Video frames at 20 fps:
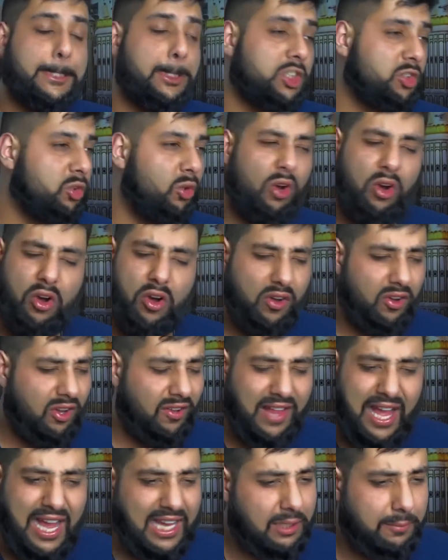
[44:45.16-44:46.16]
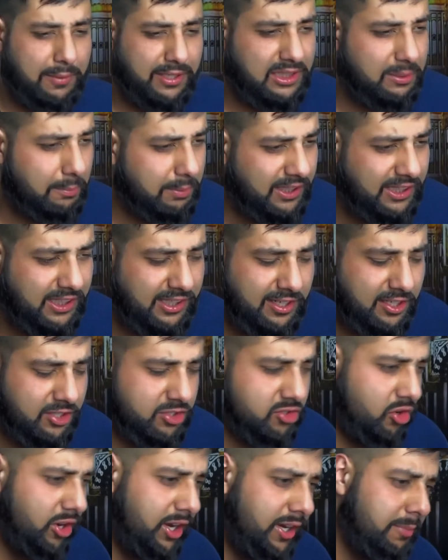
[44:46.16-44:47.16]
So Argument completely
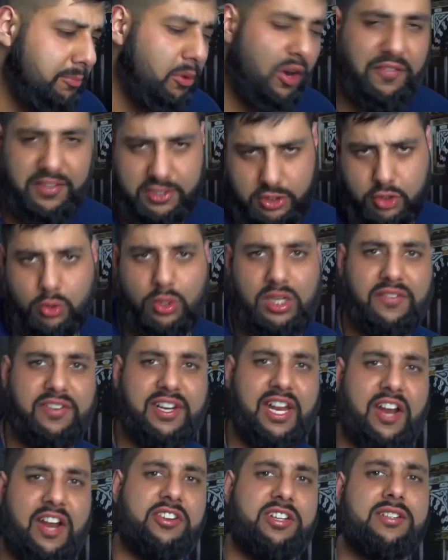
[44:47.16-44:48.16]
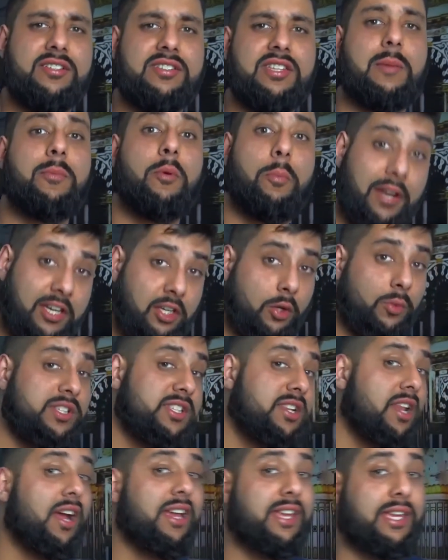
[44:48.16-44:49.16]
destroyed. Prophets do leave inheritance. Abu Bakr
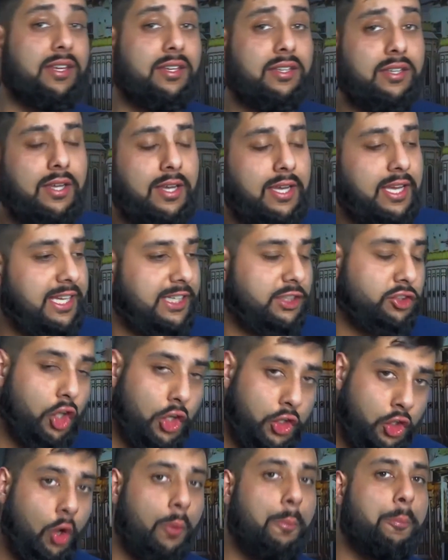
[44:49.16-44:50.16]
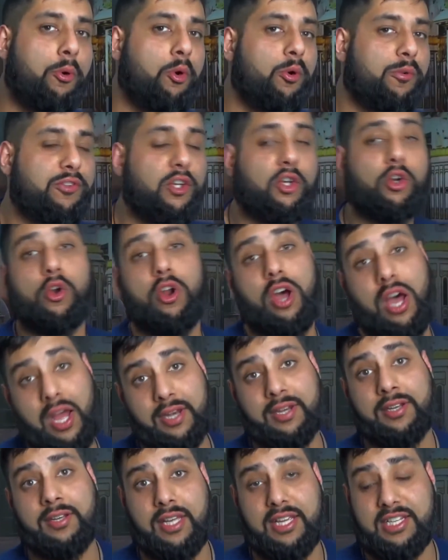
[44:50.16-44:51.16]
was lying. He's got no proof. The
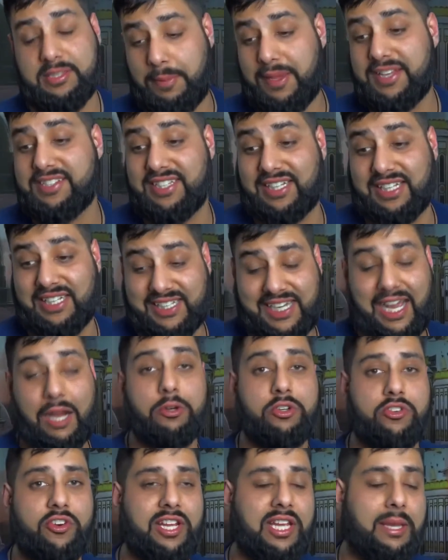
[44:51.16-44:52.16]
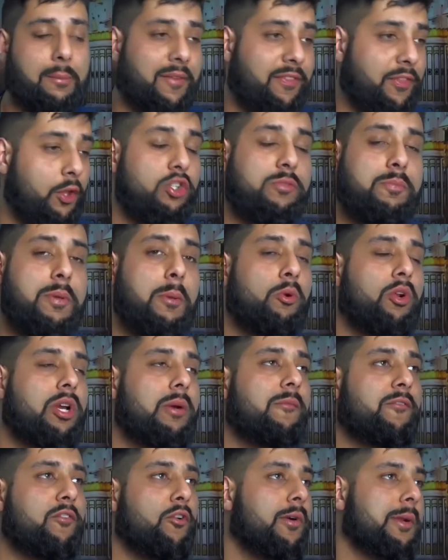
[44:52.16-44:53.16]
Quran is basically countering him. And those people who
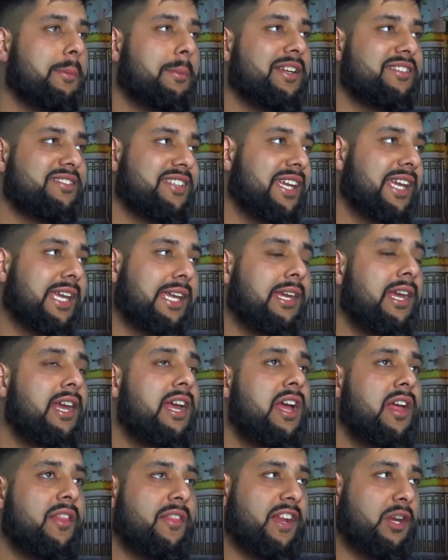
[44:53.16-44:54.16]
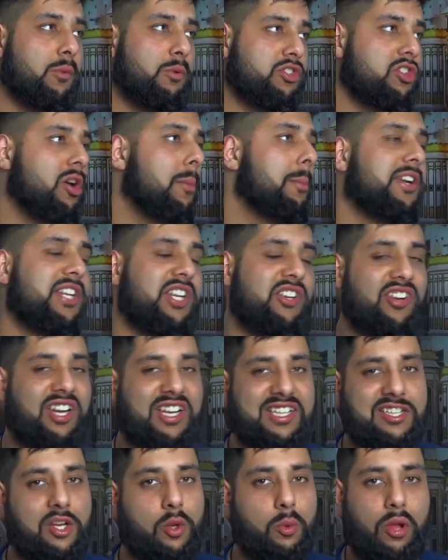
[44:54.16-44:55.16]
come forward by saying that it was not
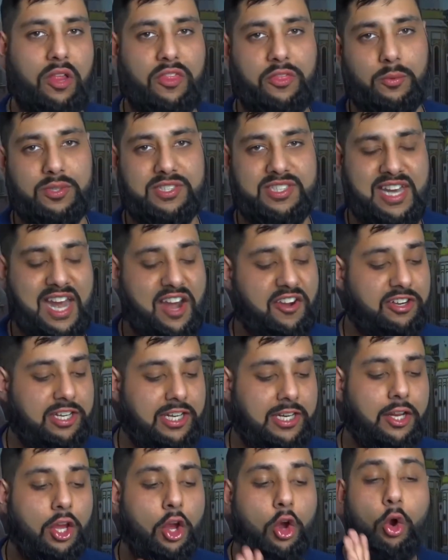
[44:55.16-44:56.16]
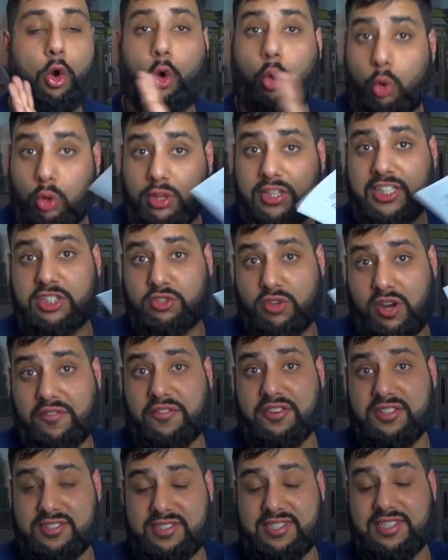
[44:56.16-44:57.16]
materialistic wealth that was inherited, all these
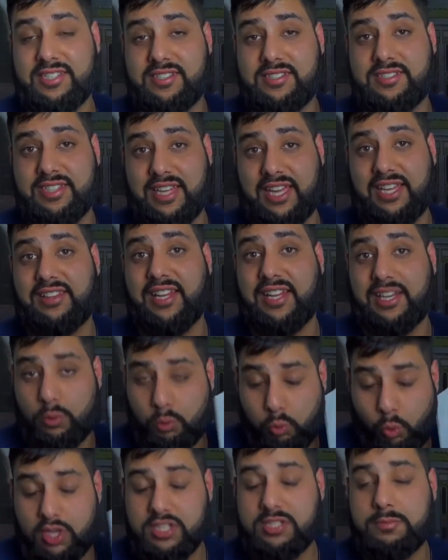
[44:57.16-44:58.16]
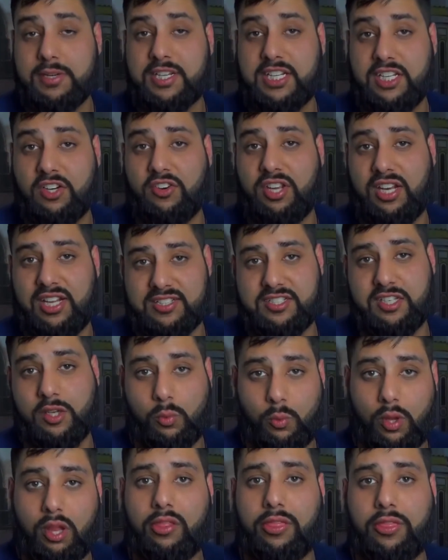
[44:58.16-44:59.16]
references say that it was
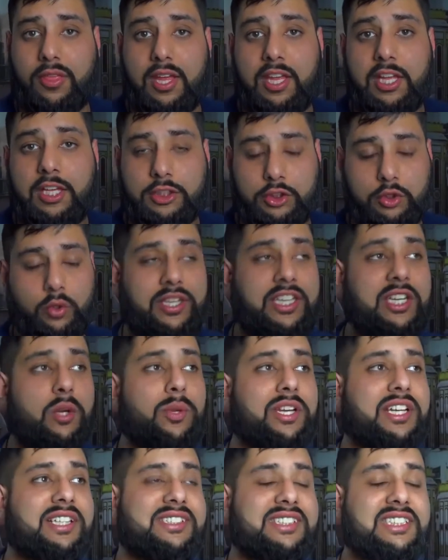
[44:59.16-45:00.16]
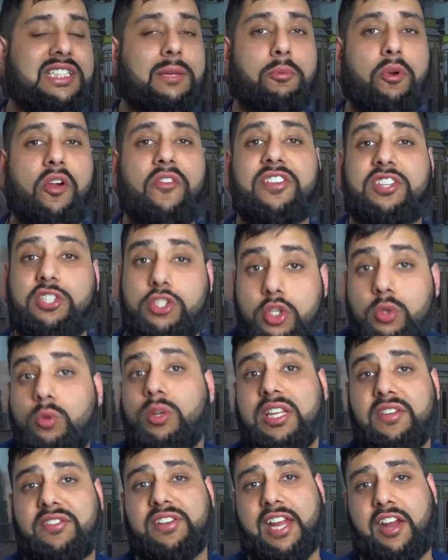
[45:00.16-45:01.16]
materialistic wealth. So here we can see that prophets do
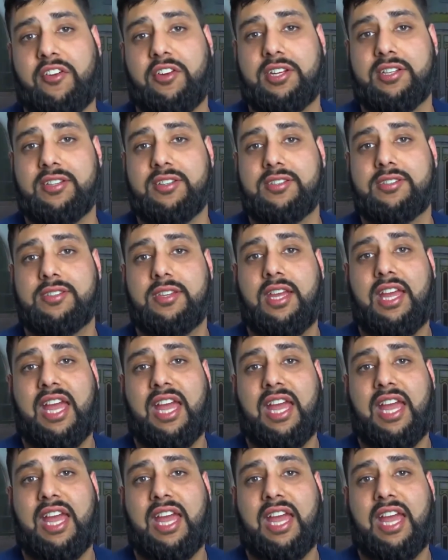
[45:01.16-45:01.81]
leave inheritance.